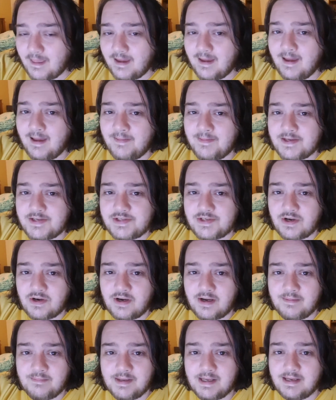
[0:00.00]
And this
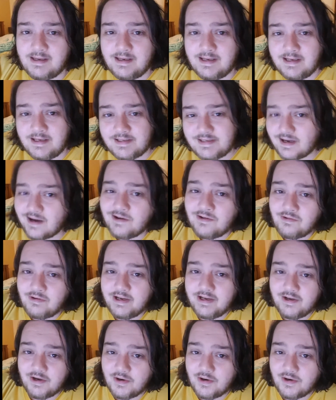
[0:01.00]
time it is Hungry